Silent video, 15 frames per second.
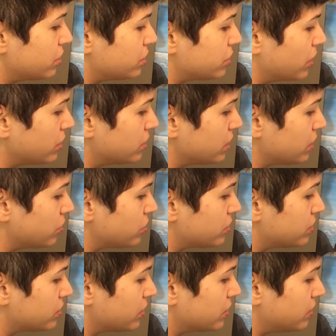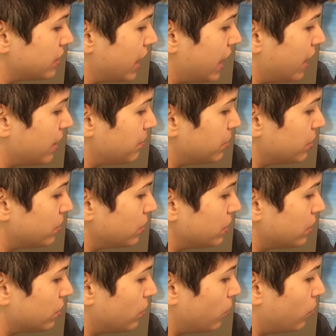start to just dab
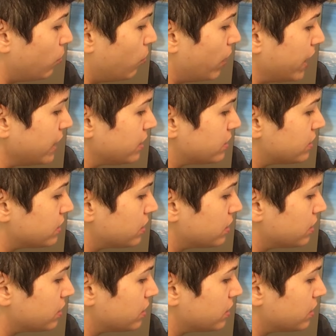little white